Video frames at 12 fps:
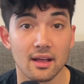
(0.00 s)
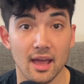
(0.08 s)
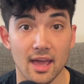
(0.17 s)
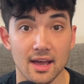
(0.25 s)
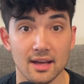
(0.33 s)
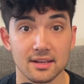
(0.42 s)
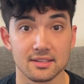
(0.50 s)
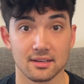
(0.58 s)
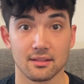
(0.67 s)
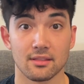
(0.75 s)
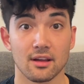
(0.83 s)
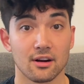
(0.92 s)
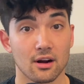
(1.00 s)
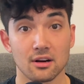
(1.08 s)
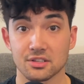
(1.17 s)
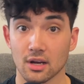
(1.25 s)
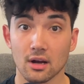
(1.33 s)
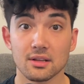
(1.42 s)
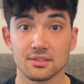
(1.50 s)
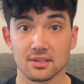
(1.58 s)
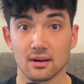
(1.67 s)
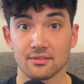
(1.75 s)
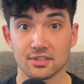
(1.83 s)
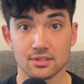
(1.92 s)
And there are tons
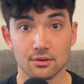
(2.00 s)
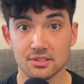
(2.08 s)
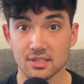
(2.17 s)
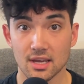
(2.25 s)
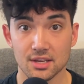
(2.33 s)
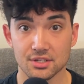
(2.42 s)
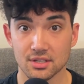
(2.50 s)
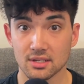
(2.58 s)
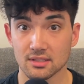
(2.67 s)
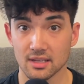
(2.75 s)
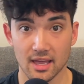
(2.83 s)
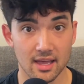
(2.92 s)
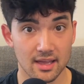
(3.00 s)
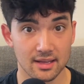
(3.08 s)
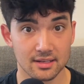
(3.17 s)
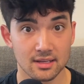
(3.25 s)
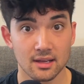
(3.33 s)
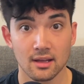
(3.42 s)
of associations and